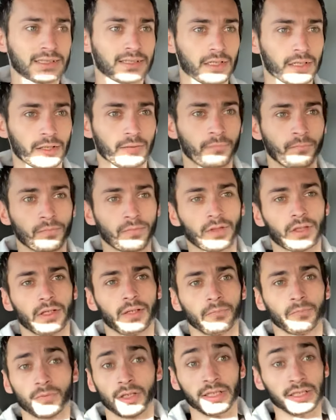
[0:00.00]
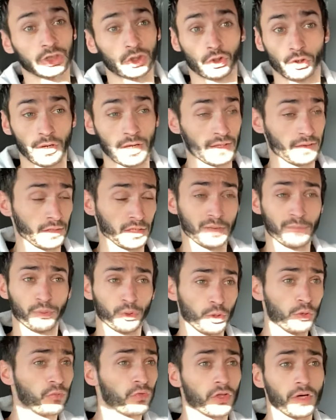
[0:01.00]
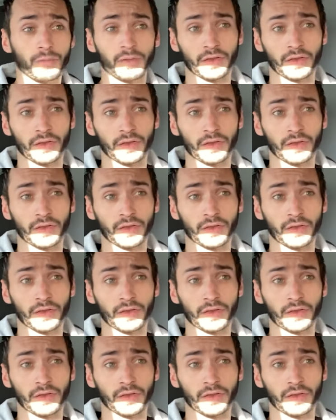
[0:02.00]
that it's great that you proof them,